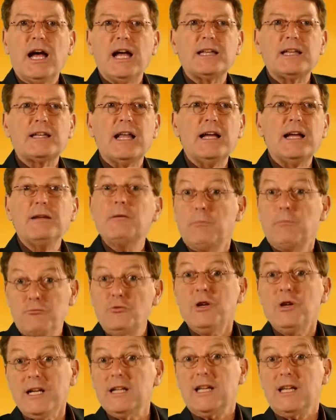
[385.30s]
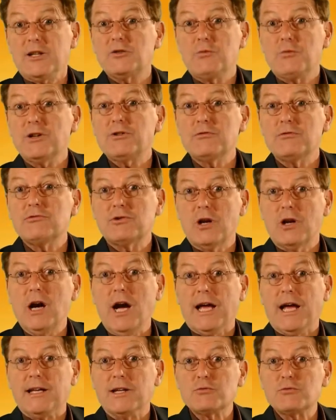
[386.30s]
Really, it's what you
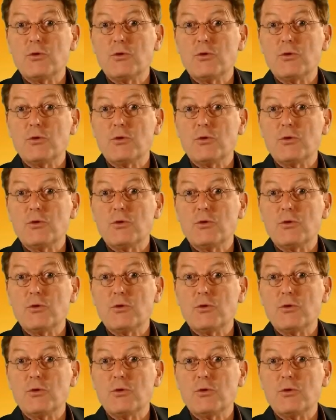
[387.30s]
tried.